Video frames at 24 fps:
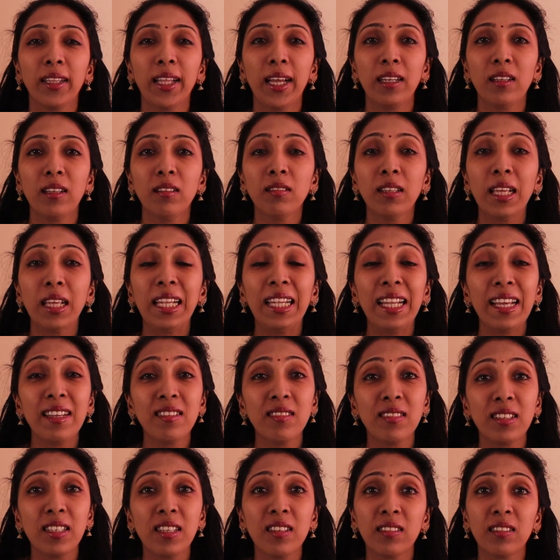that is,
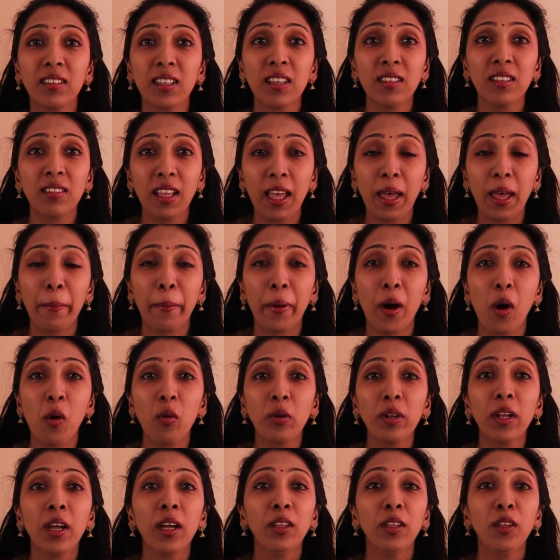let's discuss
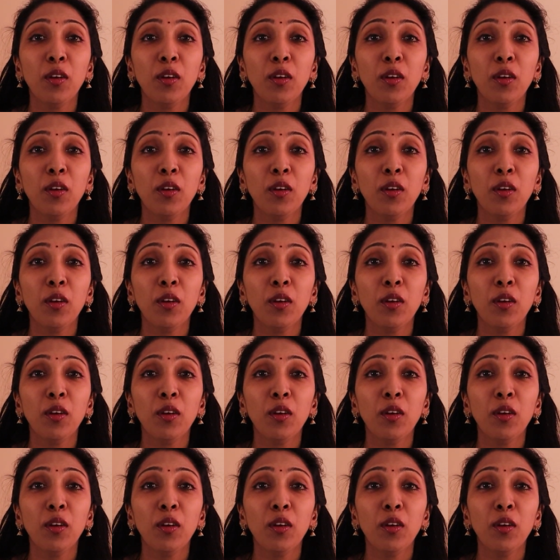about